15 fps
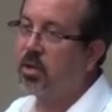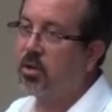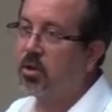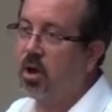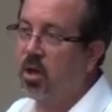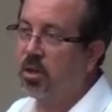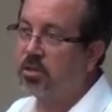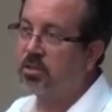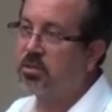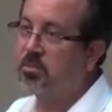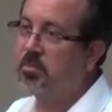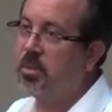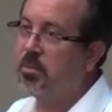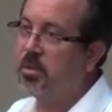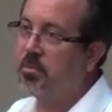Call us.
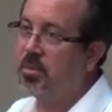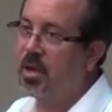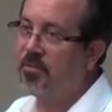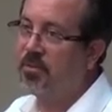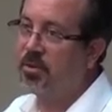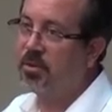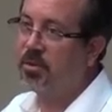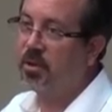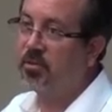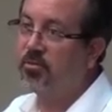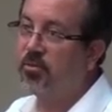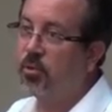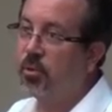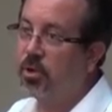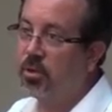People at Moffitt are there
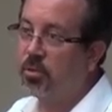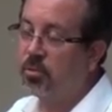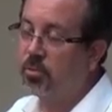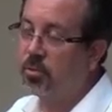for you.